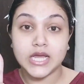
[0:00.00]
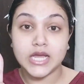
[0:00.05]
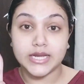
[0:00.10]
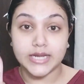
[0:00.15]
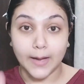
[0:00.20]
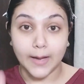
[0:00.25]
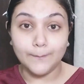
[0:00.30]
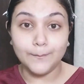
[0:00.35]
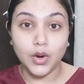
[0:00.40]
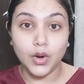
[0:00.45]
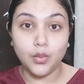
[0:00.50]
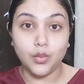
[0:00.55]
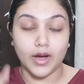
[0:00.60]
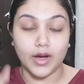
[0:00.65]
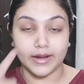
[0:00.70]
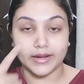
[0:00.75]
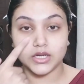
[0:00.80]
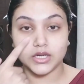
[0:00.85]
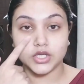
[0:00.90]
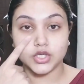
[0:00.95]
number
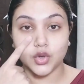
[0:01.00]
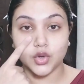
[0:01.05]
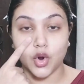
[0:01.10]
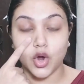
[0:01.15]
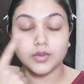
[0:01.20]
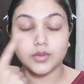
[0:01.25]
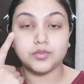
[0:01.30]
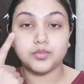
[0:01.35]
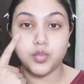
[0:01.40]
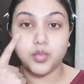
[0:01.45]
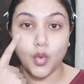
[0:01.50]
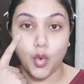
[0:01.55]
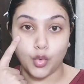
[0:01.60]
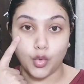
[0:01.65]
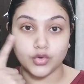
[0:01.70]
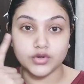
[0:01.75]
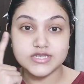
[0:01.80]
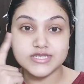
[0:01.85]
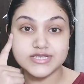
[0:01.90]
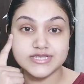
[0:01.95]
one, your
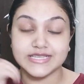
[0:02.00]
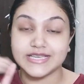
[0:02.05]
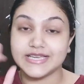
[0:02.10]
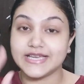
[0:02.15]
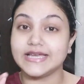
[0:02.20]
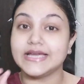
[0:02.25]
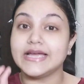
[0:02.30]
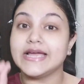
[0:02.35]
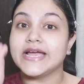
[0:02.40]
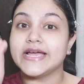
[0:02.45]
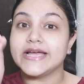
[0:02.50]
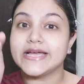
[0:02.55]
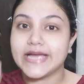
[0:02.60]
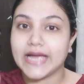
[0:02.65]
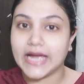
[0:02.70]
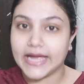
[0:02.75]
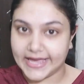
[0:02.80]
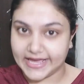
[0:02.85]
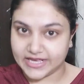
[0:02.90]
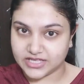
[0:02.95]
pores, they
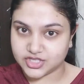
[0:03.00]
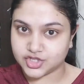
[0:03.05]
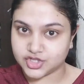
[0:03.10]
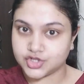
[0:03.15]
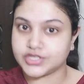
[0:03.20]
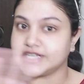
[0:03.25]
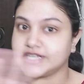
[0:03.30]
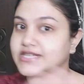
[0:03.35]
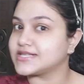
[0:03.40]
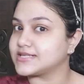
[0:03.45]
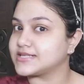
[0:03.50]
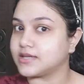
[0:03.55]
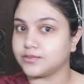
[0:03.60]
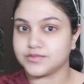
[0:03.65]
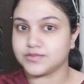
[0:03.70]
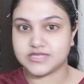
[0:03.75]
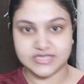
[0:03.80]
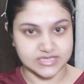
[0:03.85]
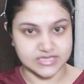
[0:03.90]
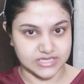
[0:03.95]
excrete
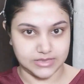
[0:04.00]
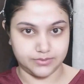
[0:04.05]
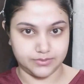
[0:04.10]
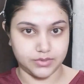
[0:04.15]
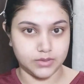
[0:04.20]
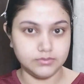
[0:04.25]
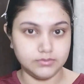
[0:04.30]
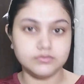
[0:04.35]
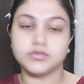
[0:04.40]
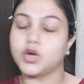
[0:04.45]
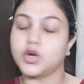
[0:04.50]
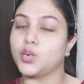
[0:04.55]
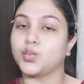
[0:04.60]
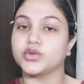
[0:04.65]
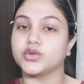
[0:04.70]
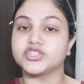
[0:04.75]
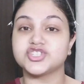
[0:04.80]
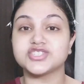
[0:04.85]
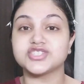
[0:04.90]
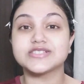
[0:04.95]
some sebum,
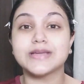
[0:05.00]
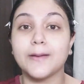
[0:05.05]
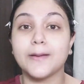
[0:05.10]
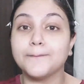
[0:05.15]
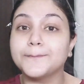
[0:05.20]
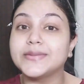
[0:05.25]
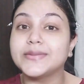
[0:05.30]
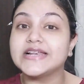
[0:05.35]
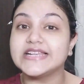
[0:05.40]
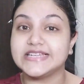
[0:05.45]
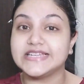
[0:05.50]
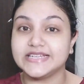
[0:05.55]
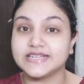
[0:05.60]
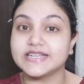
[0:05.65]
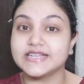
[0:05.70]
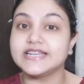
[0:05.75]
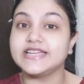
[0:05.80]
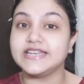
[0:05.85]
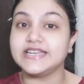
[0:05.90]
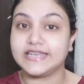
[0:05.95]
which is
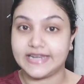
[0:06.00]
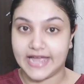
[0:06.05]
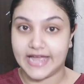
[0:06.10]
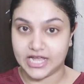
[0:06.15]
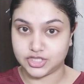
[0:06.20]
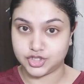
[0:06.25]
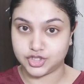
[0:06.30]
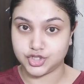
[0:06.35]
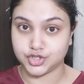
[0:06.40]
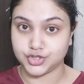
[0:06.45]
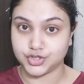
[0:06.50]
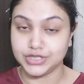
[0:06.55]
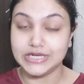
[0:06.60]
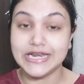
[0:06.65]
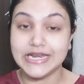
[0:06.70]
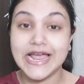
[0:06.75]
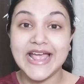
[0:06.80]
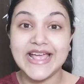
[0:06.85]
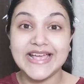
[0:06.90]
completely natural.